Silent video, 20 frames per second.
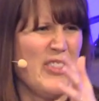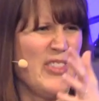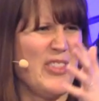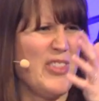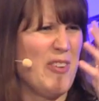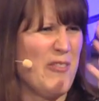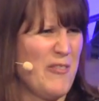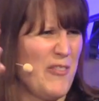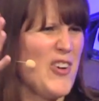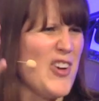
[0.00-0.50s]

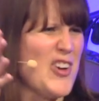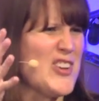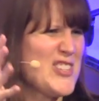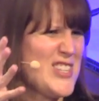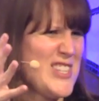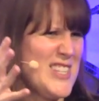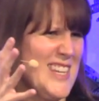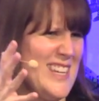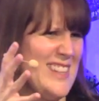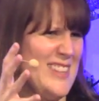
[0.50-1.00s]
the
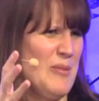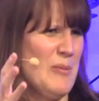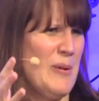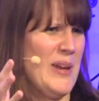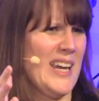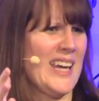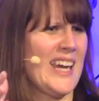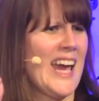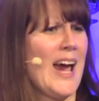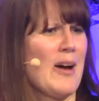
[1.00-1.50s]
first thing that we
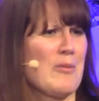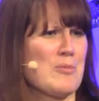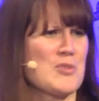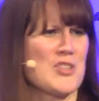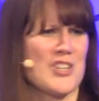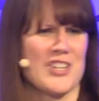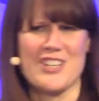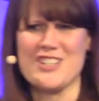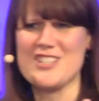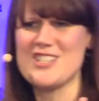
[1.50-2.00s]

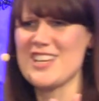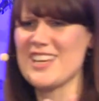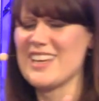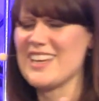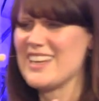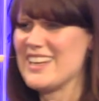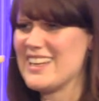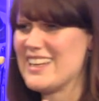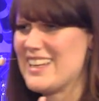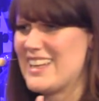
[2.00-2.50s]
encountered
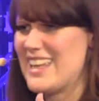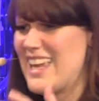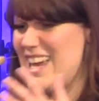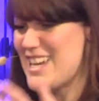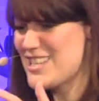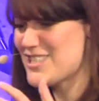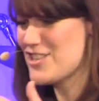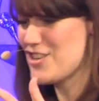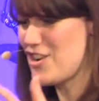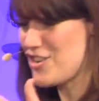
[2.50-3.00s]

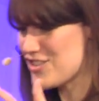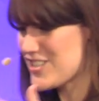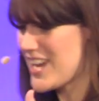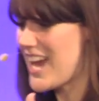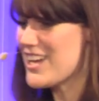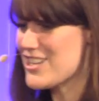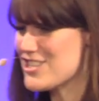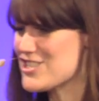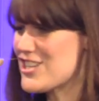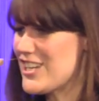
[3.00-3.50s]
is not
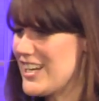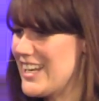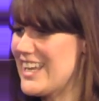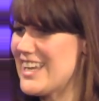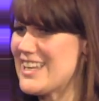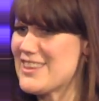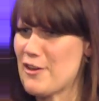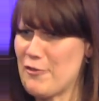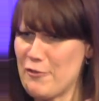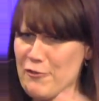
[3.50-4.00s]

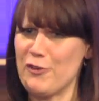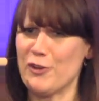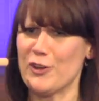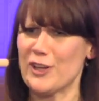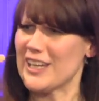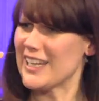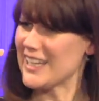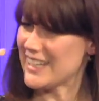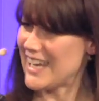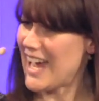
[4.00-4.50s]
actually the full
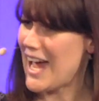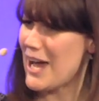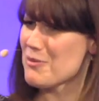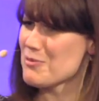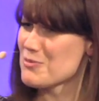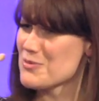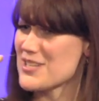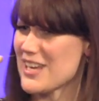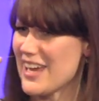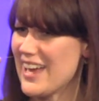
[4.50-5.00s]

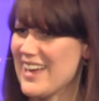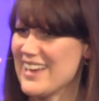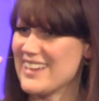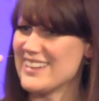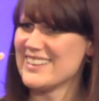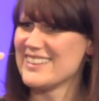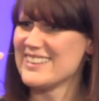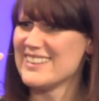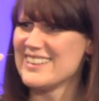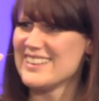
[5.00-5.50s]
encounter?
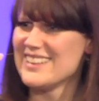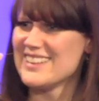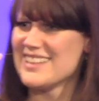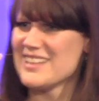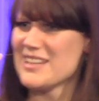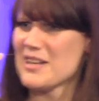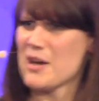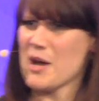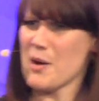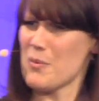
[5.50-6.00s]

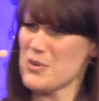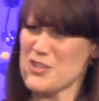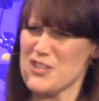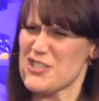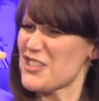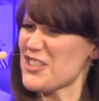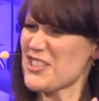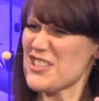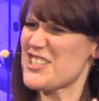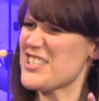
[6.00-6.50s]
Are we
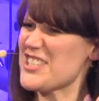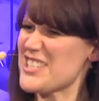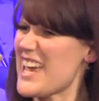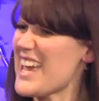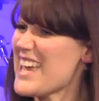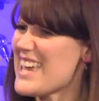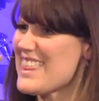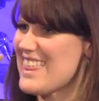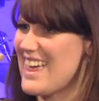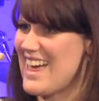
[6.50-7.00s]
just going to
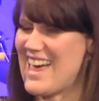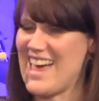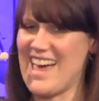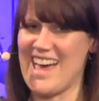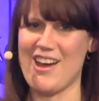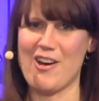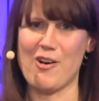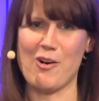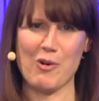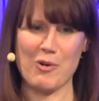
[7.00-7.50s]
stay
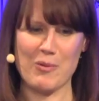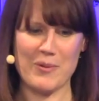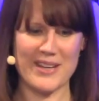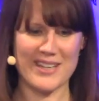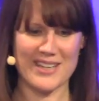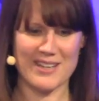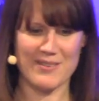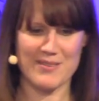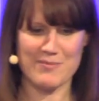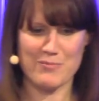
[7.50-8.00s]
there or are we
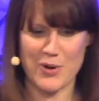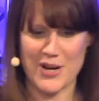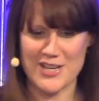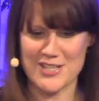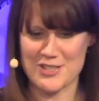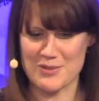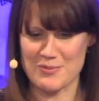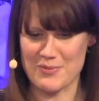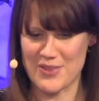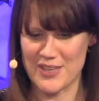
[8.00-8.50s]
going to embrace
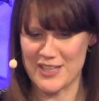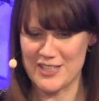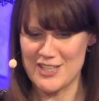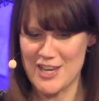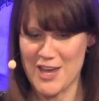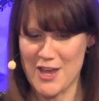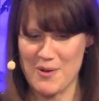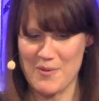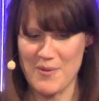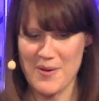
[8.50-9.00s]
something
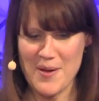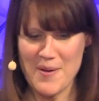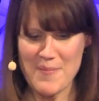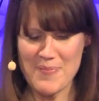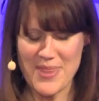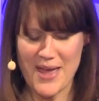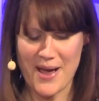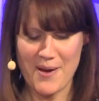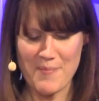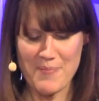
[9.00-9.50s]
new?
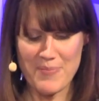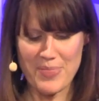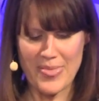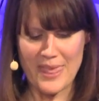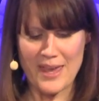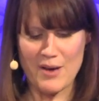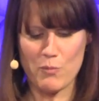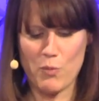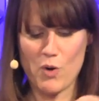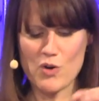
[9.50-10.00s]
Now,
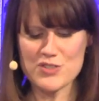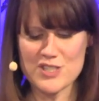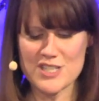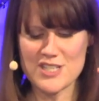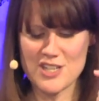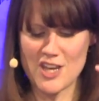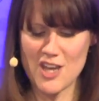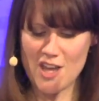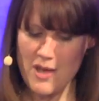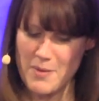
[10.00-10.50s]
what
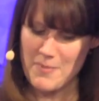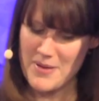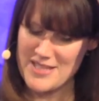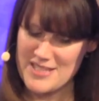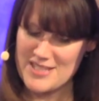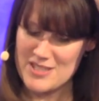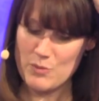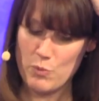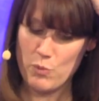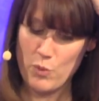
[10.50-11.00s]

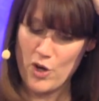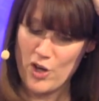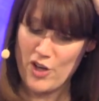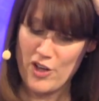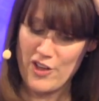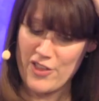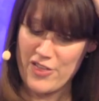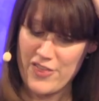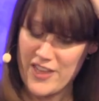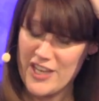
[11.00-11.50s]
determines the
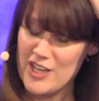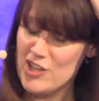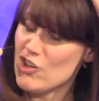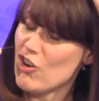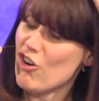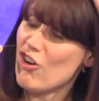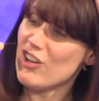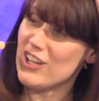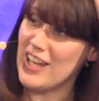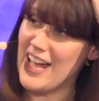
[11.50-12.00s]
worth in
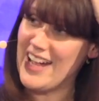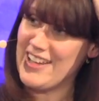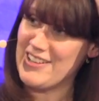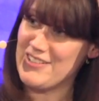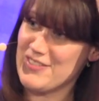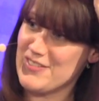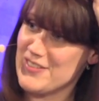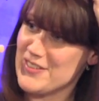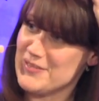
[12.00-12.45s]
your life?